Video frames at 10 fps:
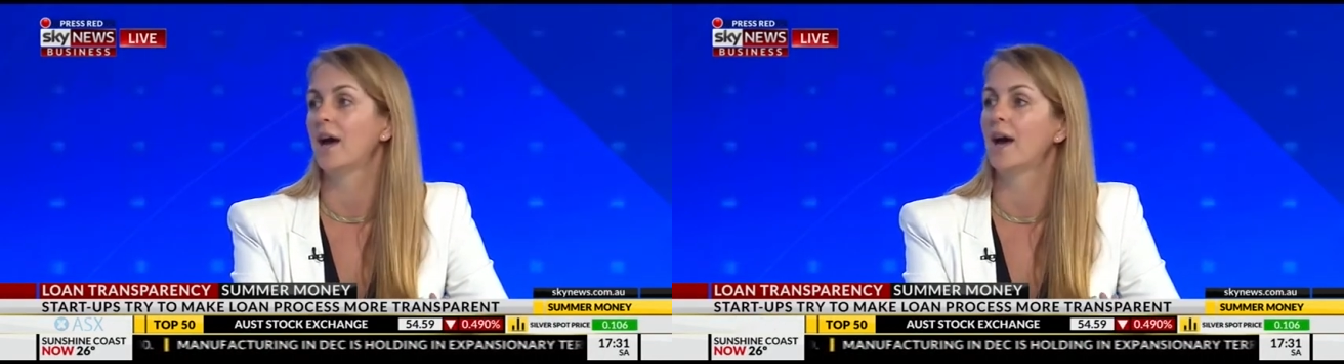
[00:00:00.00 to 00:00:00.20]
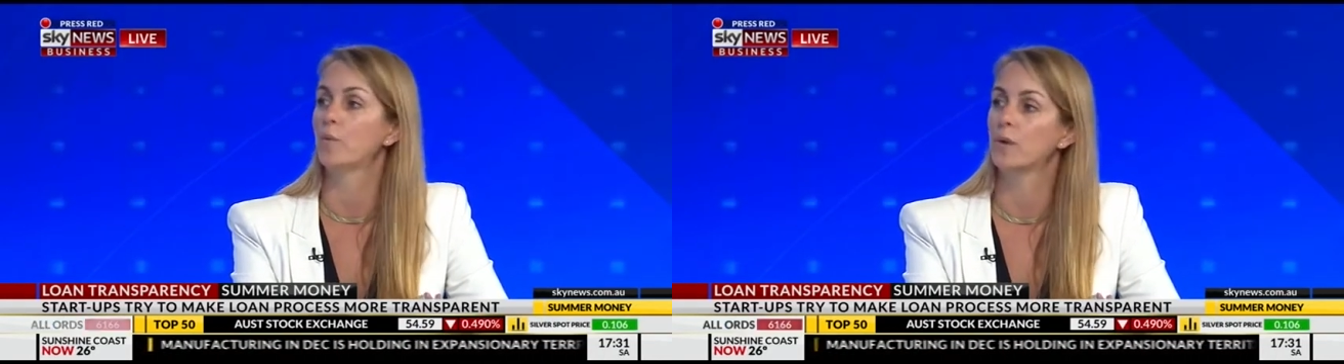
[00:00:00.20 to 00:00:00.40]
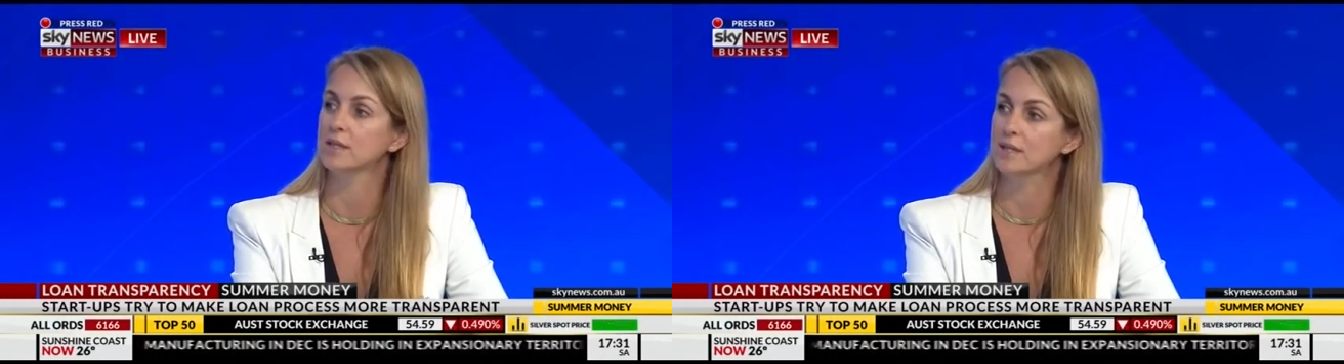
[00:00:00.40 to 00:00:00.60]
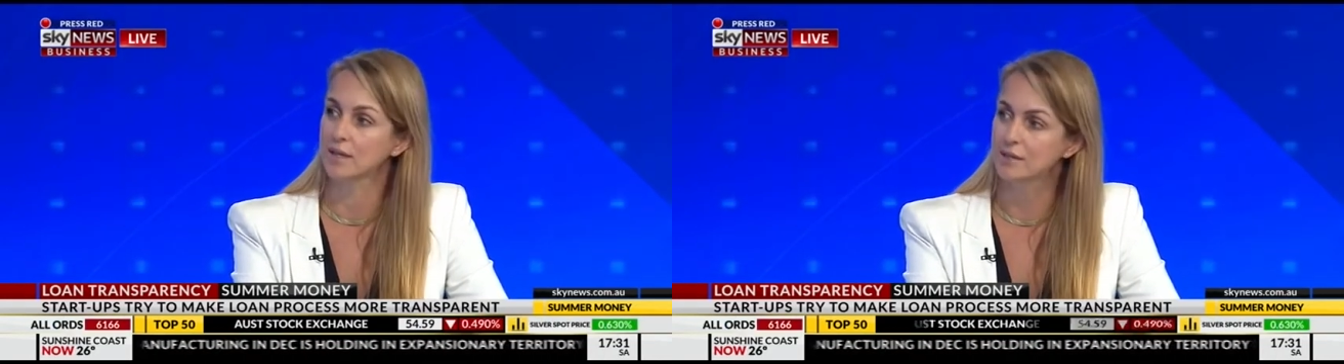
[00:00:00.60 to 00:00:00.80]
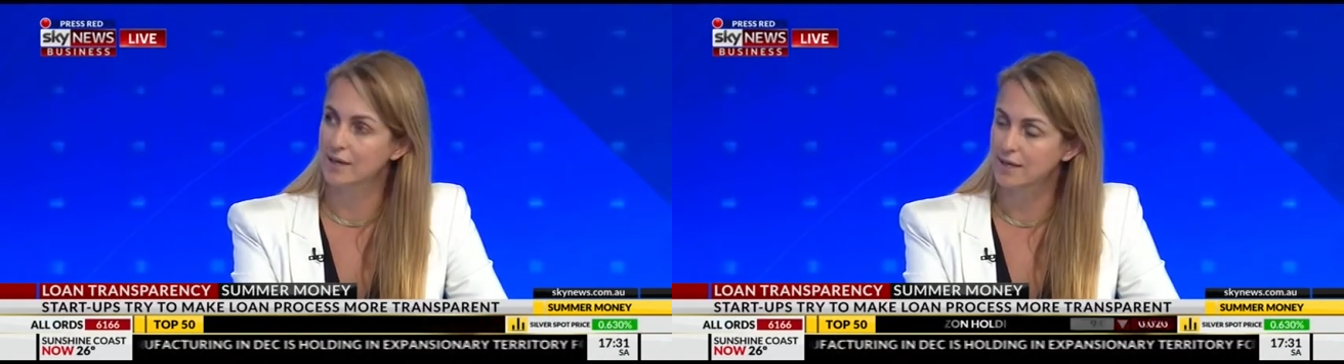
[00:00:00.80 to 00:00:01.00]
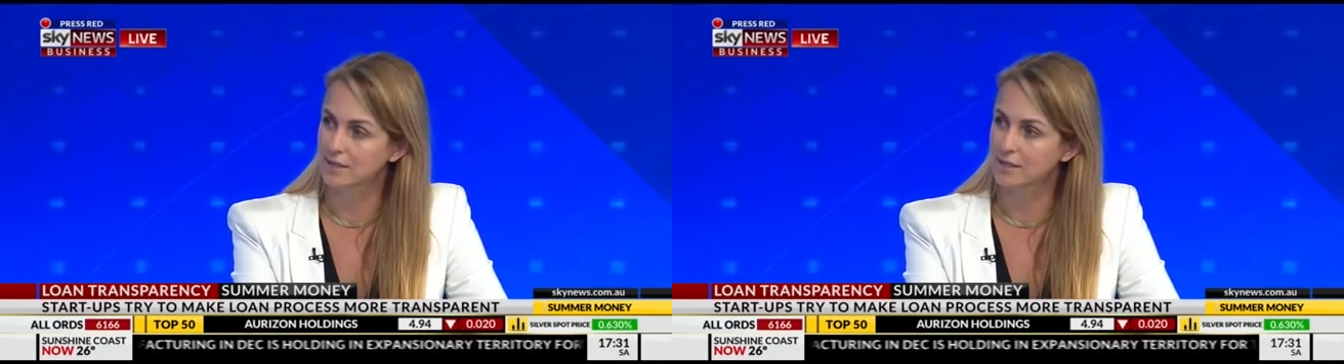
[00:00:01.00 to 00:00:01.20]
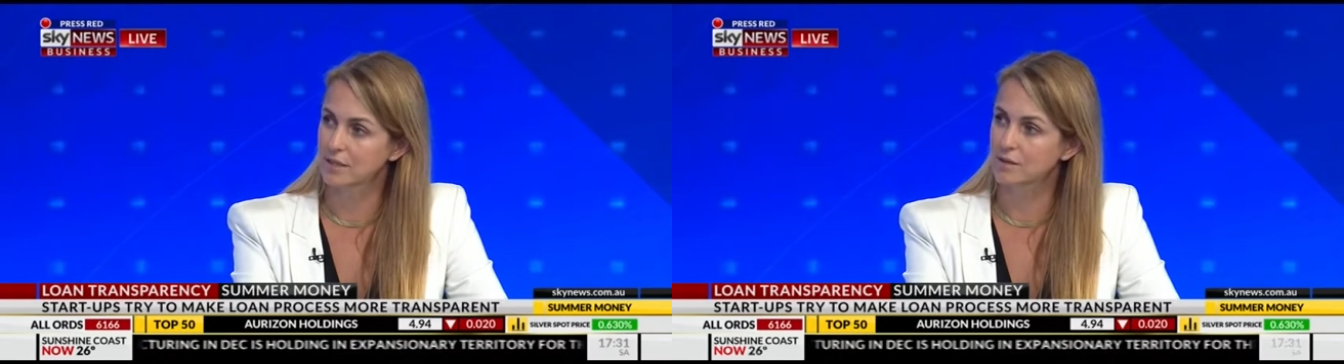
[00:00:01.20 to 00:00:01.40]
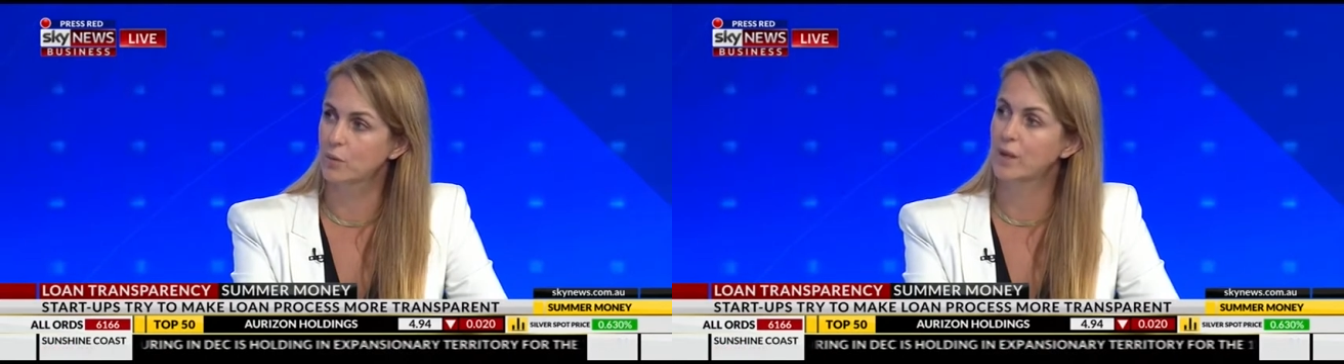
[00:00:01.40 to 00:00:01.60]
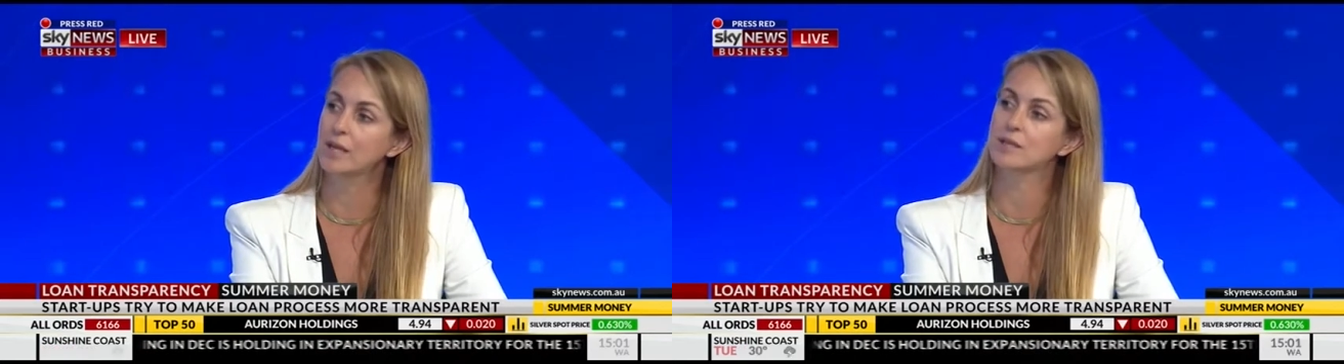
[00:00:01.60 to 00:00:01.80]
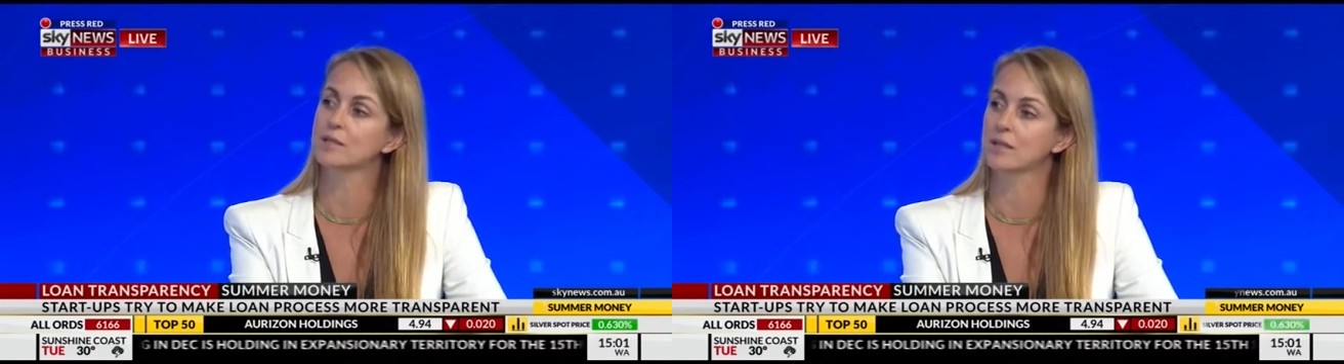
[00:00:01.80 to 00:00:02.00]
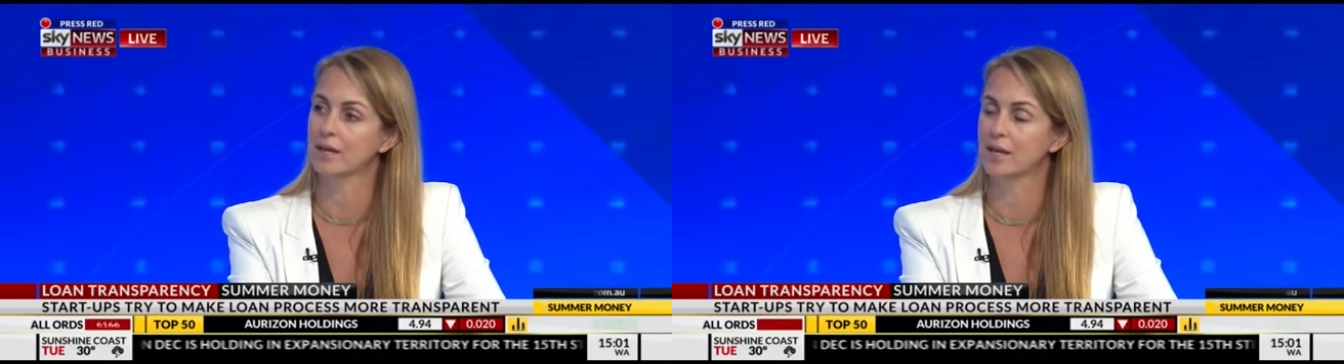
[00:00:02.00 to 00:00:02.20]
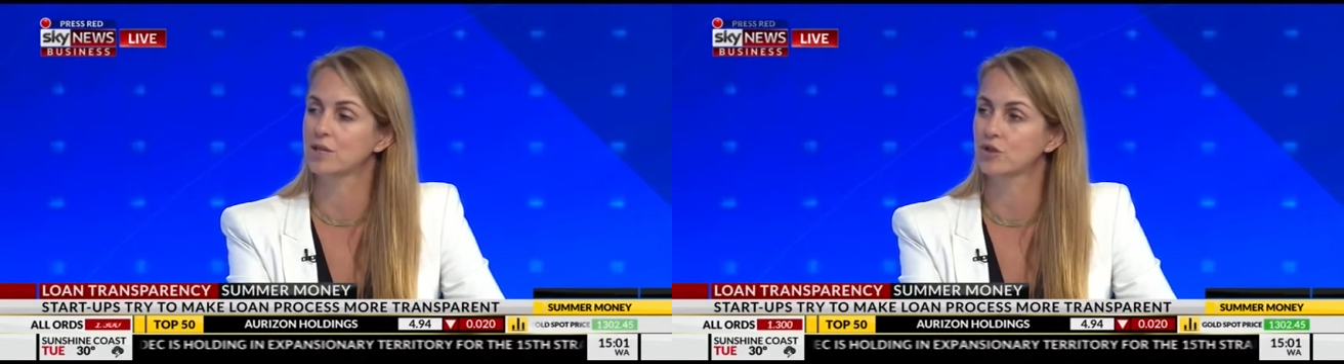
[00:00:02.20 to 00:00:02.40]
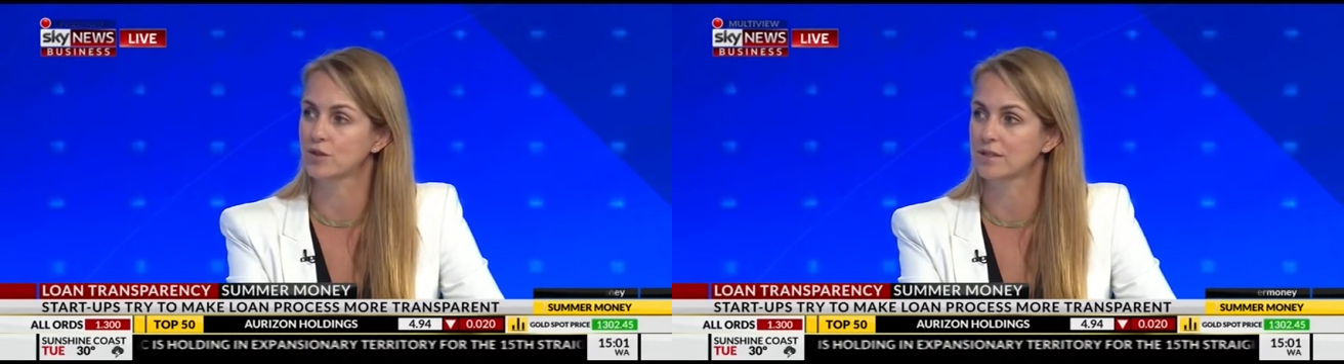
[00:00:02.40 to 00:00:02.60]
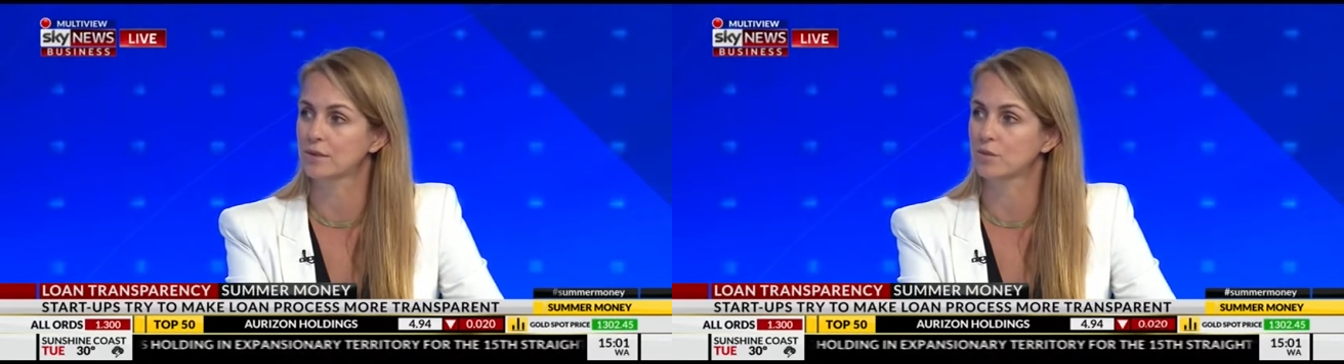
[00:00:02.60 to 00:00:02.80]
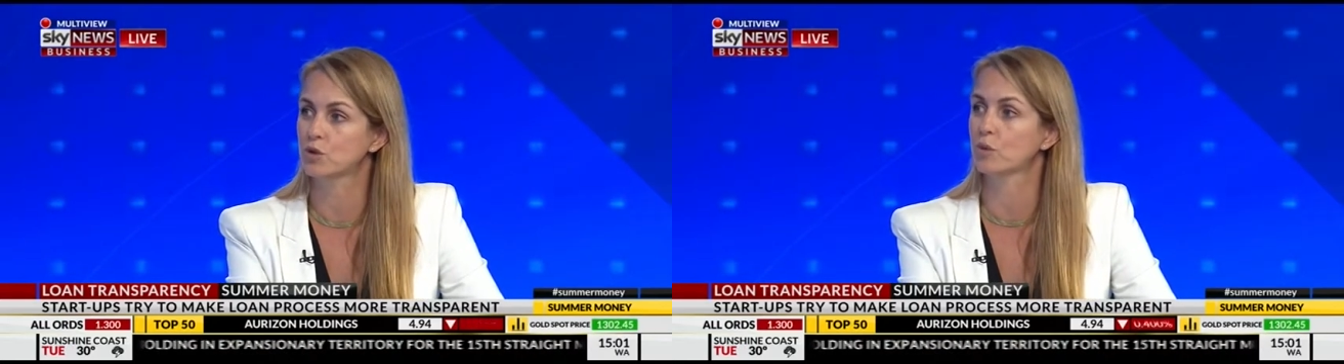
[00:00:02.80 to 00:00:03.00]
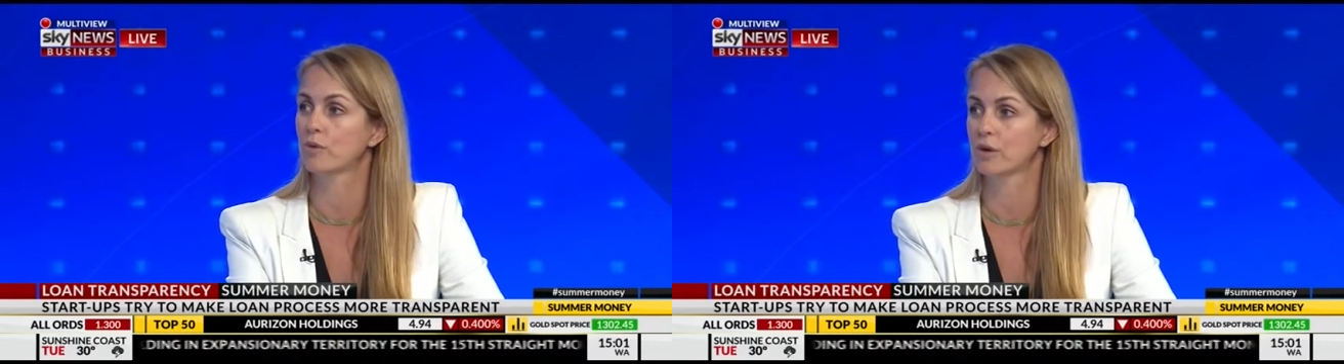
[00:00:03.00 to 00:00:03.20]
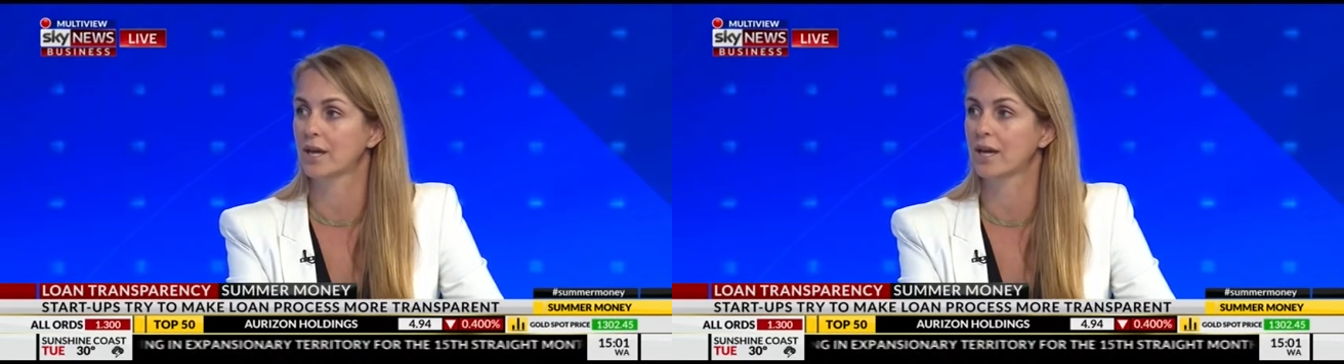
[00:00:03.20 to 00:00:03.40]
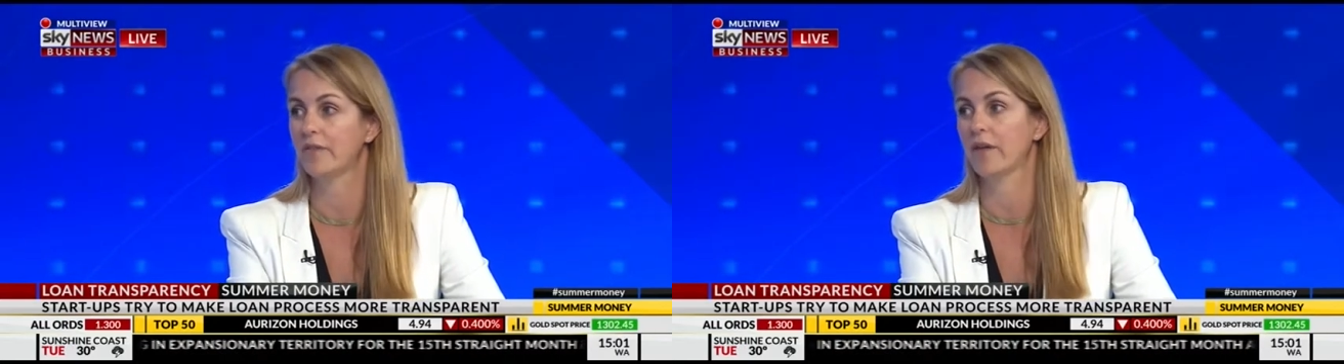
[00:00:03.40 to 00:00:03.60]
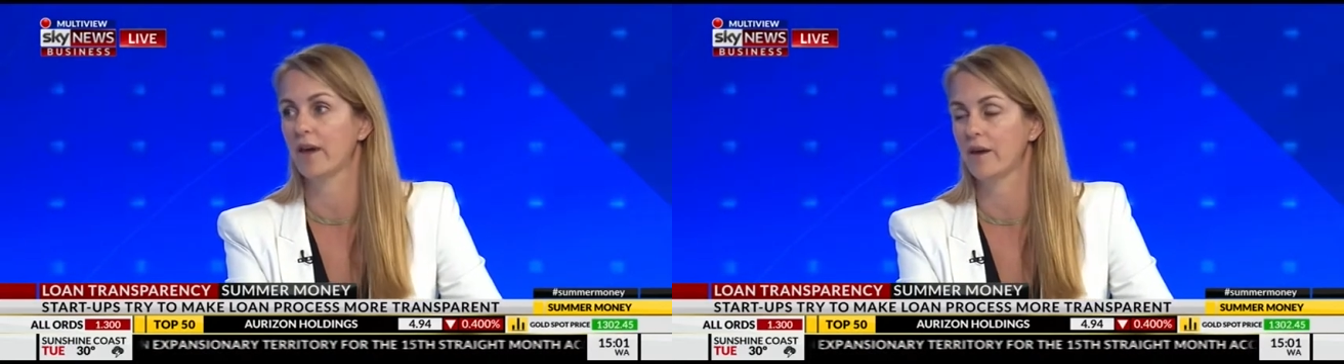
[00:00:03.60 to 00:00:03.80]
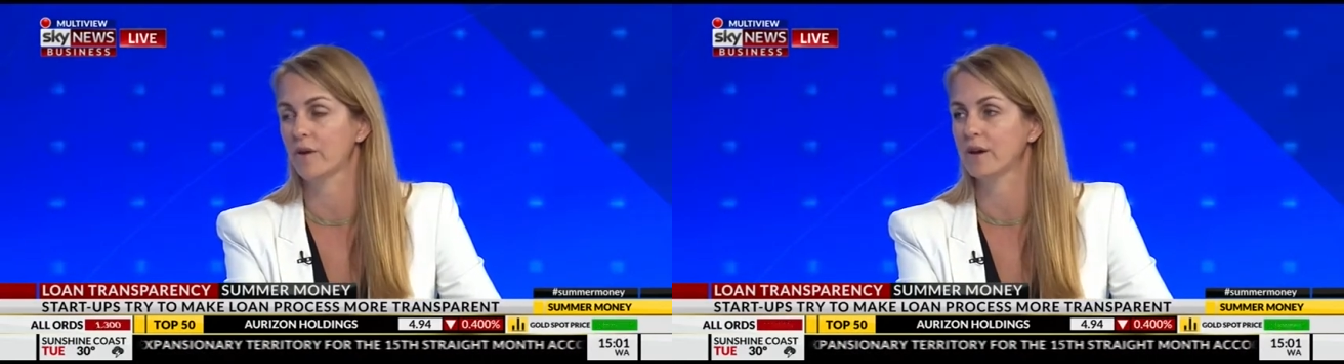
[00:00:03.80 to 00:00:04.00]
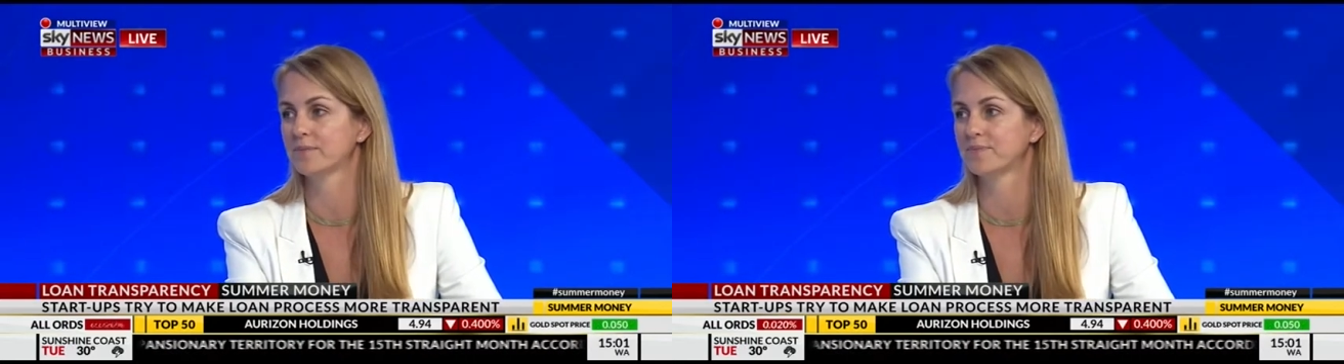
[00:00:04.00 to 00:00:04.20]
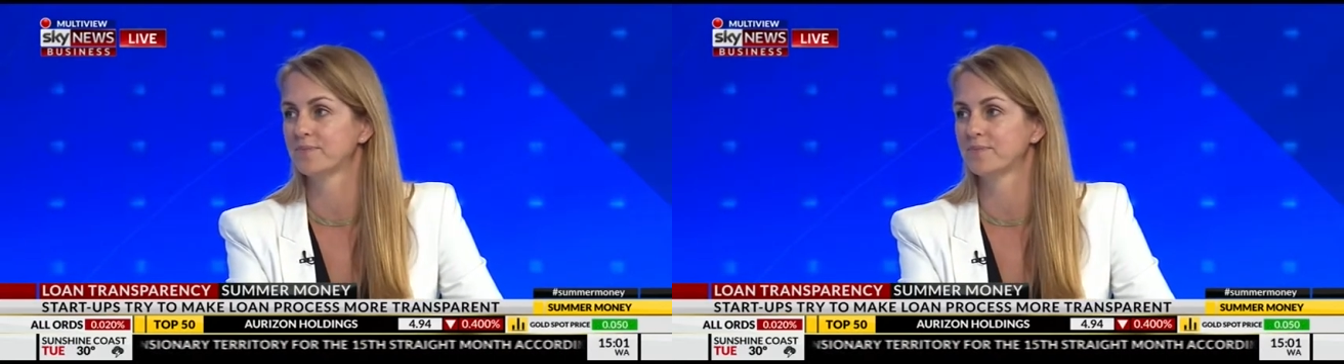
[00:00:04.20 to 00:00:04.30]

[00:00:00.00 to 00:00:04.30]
And once they select a deal, we instantly introduce them to a broker in their area.